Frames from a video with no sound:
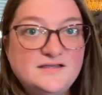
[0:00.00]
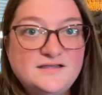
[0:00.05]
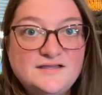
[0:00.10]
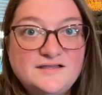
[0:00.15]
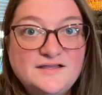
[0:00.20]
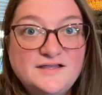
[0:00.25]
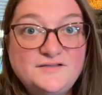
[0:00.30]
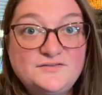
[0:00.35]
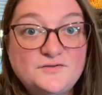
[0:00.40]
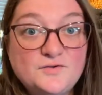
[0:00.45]

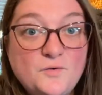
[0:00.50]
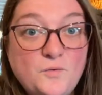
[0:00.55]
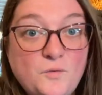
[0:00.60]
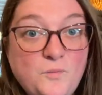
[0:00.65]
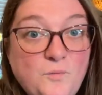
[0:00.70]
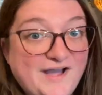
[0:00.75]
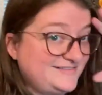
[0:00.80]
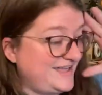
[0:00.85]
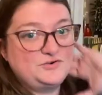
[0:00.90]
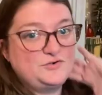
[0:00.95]
Nice
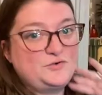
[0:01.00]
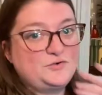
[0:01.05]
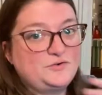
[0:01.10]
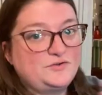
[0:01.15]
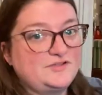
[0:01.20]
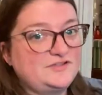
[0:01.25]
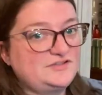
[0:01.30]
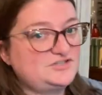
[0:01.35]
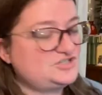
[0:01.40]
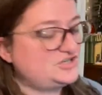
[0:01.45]
quiet
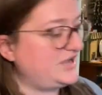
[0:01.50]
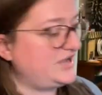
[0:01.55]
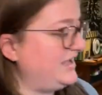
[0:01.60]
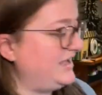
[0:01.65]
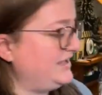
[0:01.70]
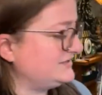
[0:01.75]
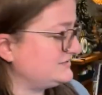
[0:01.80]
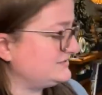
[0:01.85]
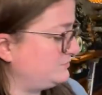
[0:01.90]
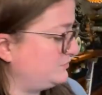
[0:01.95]

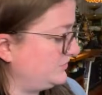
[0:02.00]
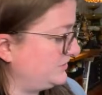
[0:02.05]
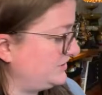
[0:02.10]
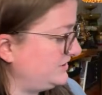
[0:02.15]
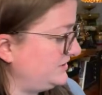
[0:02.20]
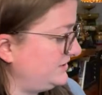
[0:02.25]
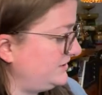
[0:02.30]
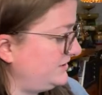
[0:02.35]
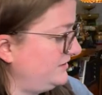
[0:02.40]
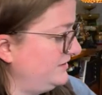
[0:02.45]
afternoon. The
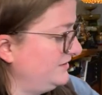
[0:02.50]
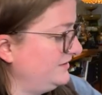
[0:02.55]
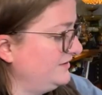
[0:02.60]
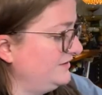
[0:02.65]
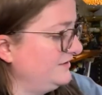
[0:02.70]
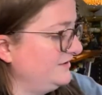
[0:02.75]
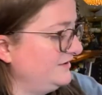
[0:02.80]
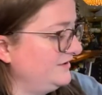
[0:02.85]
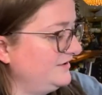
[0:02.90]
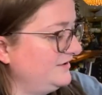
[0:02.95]
chat's
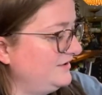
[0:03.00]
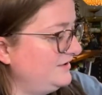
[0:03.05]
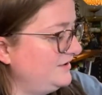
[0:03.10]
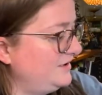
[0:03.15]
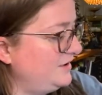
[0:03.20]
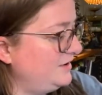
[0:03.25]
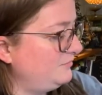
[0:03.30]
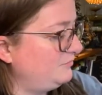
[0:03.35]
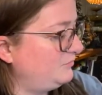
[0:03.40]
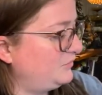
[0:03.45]
pretty
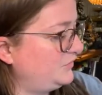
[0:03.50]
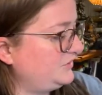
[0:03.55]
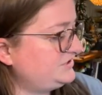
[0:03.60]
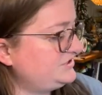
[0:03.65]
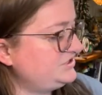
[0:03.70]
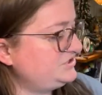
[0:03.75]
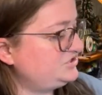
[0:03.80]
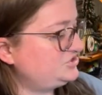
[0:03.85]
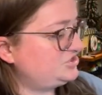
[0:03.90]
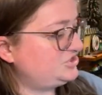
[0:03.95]

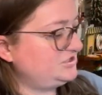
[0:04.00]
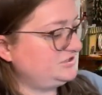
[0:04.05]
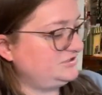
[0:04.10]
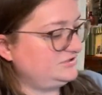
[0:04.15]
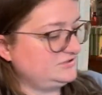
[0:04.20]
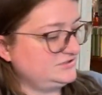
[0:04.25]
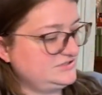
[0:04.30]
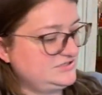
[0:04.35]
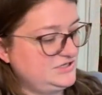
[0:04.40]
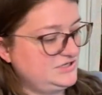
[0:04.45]

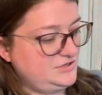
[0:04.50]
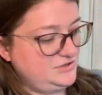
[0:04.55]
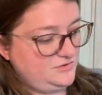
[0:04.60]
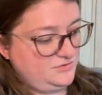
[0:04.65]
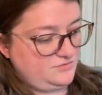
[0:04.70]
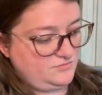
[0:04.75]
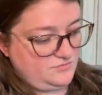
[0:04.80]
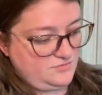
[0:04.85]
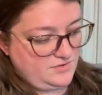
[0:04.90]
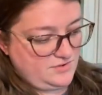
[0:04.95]
chill
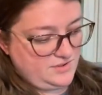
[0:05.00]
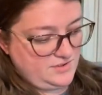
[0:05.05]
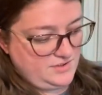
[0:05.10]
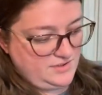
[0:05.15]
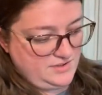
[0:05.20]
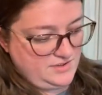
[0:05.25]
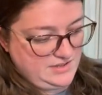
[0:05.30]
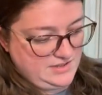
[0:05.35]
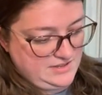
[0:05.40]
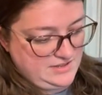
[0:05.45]
too.
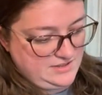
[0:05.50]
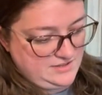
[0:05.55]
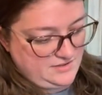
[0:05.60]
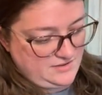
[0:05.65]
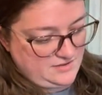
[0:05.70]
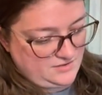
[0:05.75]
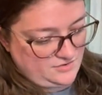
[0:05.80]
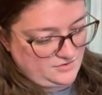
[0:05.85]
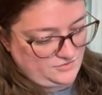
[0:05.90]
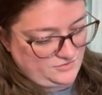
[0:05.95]

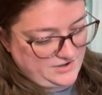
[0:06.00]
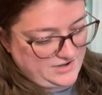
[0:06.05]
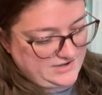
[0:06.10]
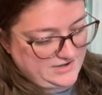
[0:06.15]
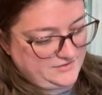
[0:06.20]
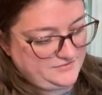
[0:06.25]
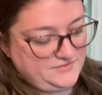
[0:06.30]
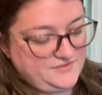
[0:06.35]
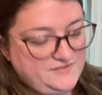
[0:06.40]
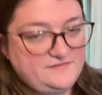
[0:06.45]
All right,
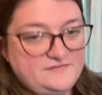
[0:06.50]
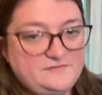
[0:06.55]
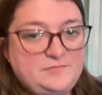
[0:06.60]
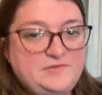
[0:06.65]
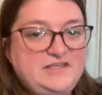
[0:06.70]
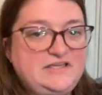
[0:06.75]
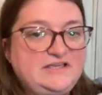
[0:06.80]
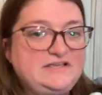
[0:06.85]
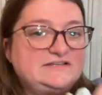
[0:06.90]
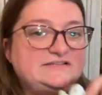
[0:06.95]
now this
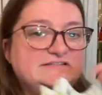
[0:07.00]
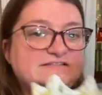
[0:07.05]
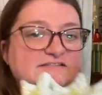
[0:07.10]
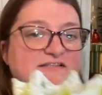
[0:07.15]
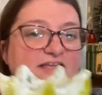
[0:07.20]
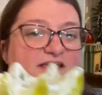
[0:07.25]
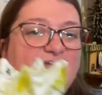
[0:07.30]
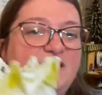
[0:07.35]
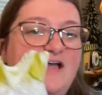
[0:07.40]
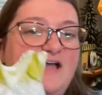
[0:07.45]
piece,
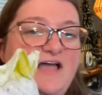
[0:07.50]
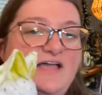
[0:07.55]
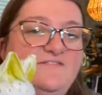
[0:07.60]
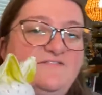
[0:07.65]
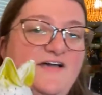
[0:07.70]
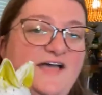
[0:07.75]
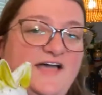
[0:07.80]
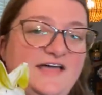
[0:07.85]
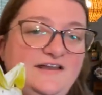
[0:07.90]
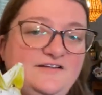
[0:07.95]
I've
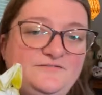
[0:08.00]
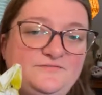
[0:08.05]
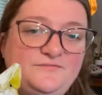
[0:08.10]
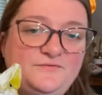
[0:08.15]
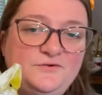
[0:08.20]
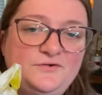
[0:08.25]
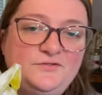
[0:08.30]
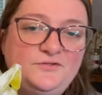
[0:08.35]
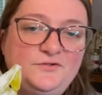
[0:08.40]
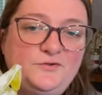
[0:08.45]
had it for
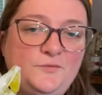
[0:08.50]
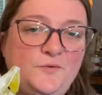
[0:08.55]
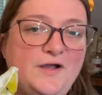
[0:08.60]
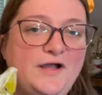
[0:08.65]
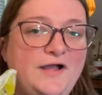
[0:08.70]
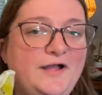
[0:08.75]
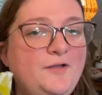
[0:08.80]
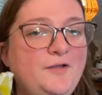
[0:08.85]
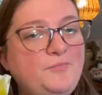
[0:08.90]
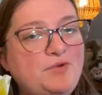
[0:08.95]
a little
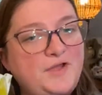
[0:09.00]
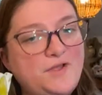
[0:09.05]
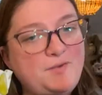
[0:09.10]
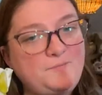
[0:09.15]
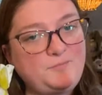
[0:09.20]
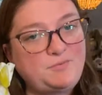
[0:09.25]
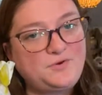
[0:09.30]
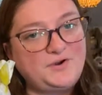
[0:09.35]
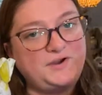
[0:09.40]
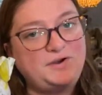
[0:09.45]
while, but I'm
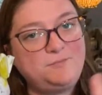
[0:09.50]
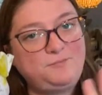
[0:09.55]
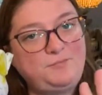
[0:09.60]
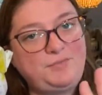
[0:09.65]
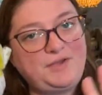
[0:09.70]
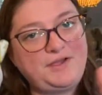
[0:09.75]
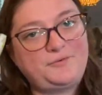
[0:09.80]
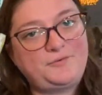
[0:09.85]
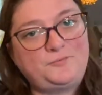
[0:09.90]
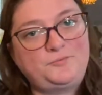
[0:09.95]
bringing it
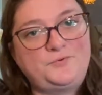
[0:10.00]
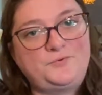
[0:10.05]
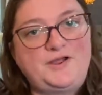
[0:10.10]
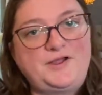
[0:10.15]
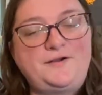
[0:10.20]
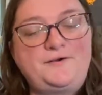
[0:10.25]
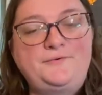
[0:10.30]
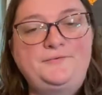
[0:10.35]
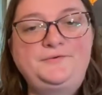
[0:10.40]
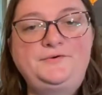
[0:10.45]
back
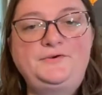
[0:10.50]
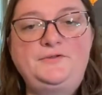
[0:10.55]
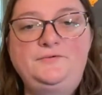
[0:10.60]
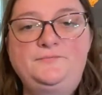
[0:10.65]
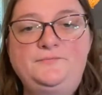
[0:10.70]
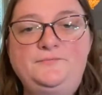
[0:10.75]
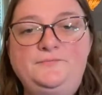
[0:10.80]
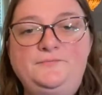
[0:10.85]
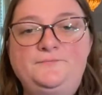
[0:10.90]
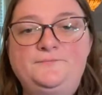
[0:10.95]
around.
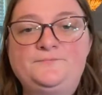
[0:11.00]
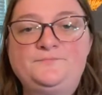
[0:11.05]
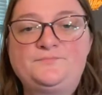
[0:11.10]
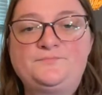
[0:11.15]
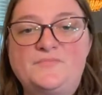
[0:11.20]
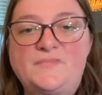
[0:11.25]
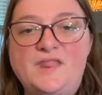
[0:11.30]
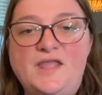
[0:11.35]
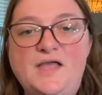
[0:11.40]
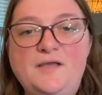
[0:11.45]

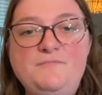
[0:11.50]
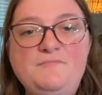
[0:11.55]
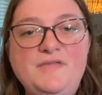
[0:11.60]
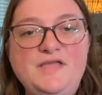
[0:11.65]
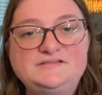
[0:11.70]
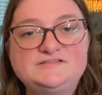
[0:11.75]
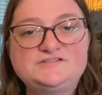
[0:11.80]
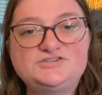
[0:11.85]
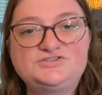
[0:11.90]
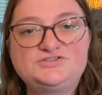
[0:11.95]
I meant
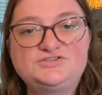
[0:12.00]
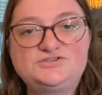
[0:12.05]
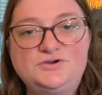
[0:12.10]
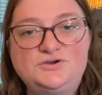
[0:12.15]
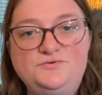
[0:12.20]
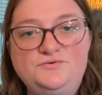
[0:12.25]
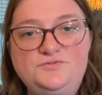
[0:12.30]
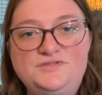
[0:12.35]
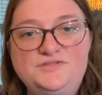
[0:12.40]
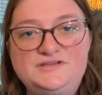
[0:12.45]
to show
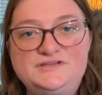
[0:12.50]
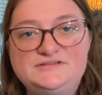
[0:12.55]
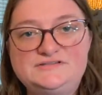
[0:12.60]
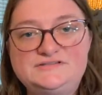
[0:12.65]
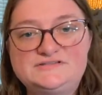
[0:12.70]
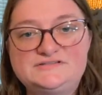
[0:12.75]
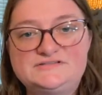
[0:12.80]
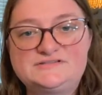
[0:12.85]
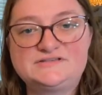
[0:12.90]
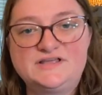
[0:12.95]

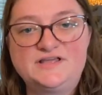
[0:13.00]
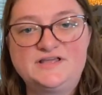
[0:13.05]
this